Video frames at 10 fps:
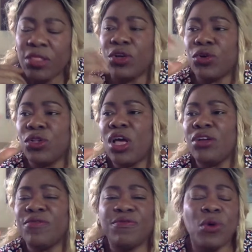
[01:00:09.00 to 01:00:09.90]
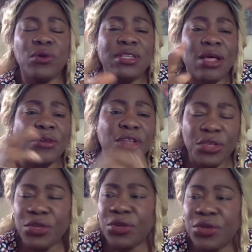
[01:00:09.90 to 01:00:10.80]
There are a lot of folks out
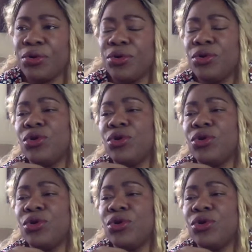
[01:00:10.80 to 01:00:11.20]
here